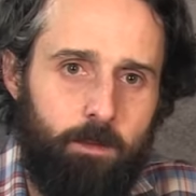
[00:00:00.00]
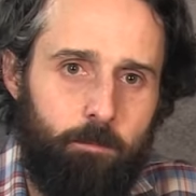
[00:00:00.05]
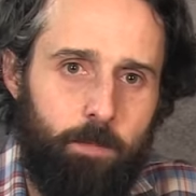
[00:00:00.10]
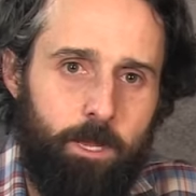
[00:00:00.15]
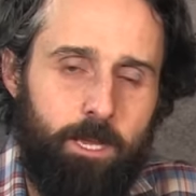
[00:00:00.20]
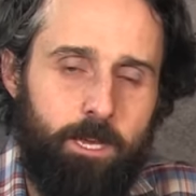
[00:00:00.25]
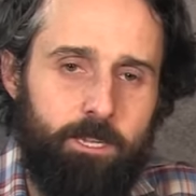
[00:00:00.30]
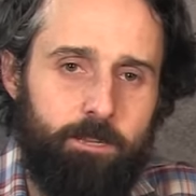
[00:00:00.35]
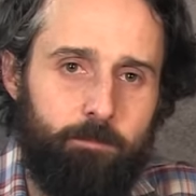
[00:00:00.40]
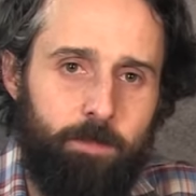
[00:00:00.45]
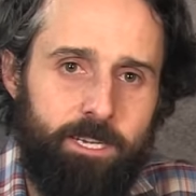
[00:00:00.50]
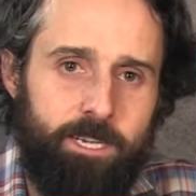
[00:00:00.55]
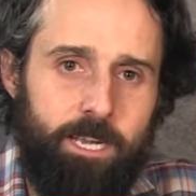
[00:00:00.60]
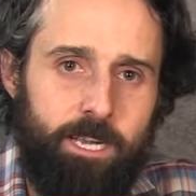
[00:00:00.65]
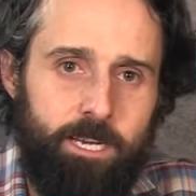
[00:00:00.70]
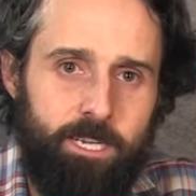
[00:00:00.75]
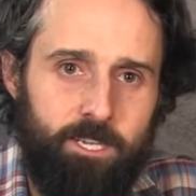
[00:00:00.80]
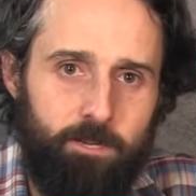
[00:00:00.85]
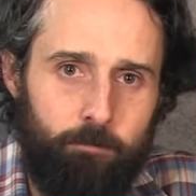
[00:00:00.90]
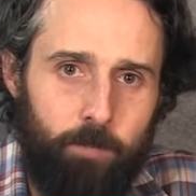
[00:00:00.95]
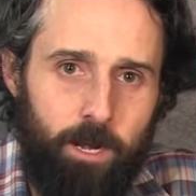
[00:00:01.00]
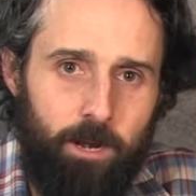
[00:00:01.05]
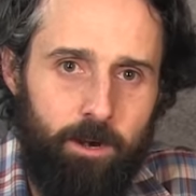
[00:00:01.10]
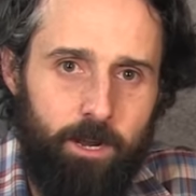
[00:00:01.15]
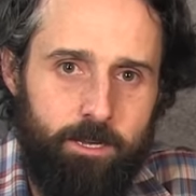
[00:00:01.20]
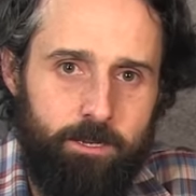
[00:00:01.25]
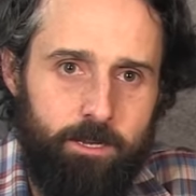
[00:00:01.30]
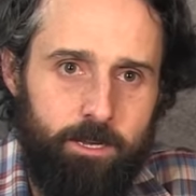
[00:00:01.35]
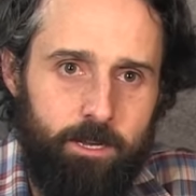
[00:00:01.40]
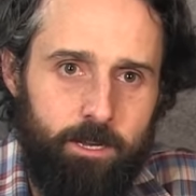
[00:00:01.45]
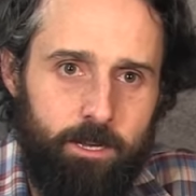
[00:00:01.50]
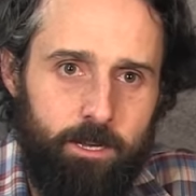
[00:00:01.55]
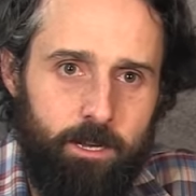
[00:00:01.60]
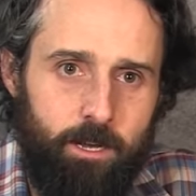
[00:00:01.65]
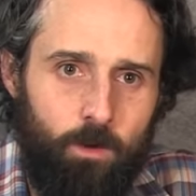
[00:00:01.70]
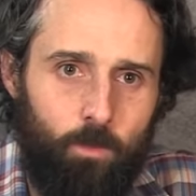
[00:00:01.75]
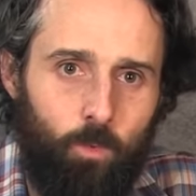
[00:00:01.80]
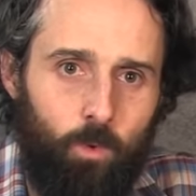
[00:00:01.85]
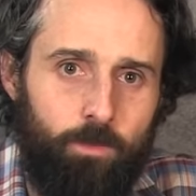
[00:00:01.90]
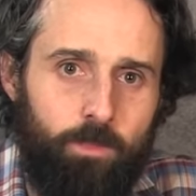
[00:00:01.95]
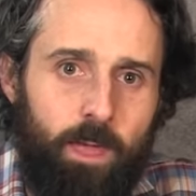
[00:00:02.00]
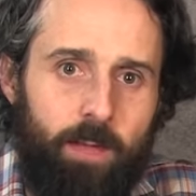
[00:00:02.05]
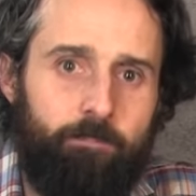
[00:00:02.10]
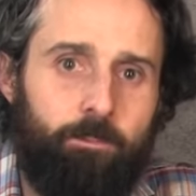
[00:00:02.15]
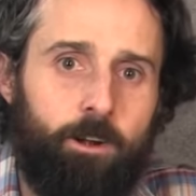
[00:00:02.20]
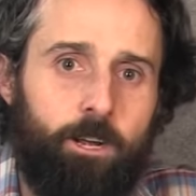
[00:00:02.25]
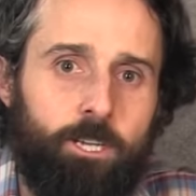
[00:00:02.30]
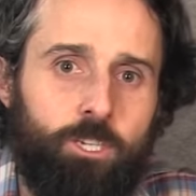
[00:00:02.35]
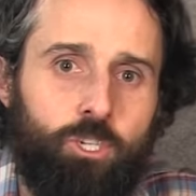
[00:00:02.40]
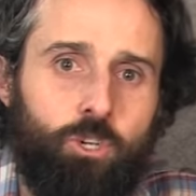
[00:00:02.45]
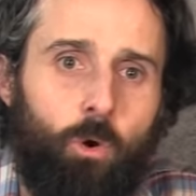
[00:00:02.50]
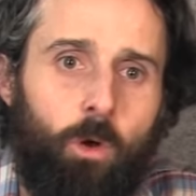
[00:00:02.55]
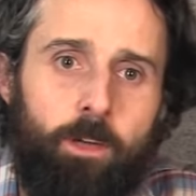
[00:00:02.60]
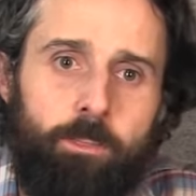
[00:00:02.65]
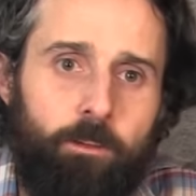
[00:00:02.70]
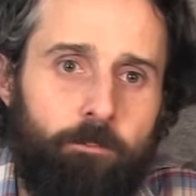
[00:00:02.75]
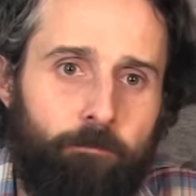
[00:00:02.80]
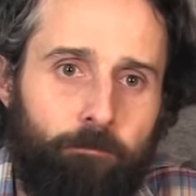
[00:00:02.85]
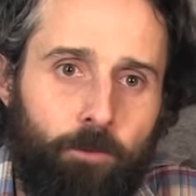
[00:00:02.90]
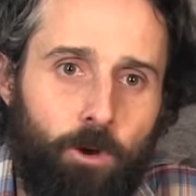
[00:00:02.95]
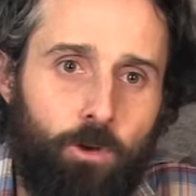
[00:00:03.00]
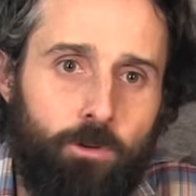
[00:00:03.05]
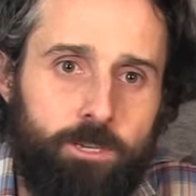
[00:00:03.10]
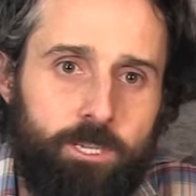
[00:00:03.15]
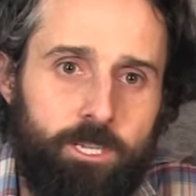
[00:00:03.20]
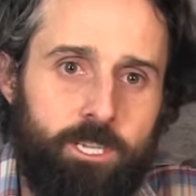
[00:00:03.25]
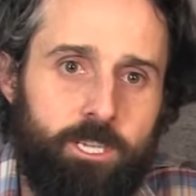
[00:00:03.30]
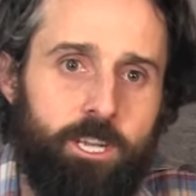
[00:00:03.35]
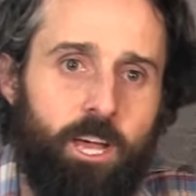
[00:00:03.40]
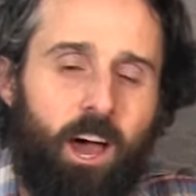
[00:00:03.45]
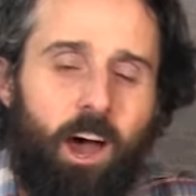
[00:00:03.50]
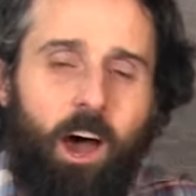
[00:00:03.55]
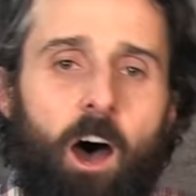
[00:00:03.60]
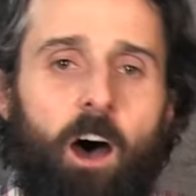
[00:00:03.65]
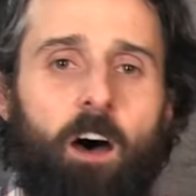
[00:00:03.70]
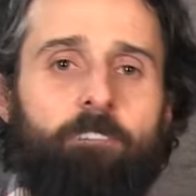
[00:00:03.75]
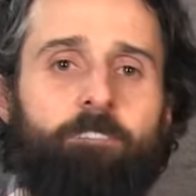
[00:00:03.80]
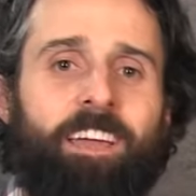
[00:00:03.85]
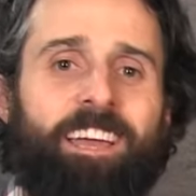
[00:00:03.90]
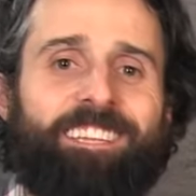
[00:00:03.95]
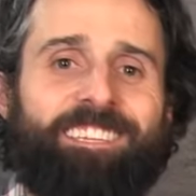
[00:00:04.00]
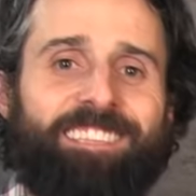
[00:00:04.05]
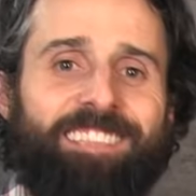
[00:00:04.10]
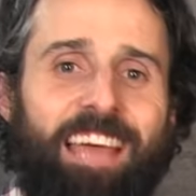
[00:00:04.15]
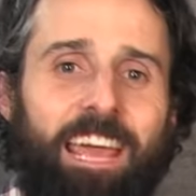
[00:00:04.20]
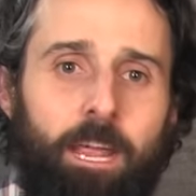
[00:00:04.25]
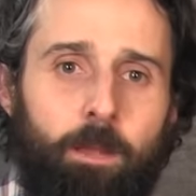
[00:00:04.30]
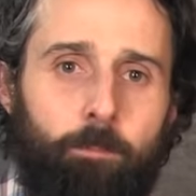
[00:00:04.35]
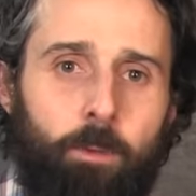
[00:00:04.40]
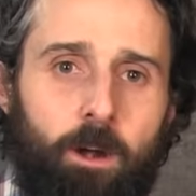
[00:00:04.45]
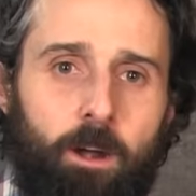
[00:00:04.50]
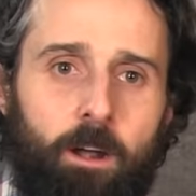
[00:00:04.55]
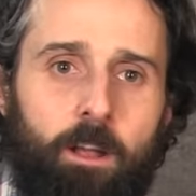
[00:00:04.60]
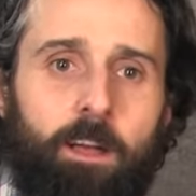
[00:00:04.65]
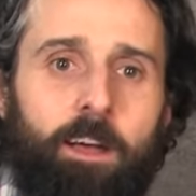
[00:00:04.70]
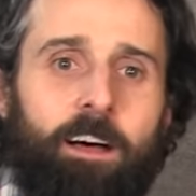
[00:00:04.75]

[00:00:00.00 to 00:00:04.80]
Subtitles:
Because Medina Spirit will never enjoy the fruits of his labor,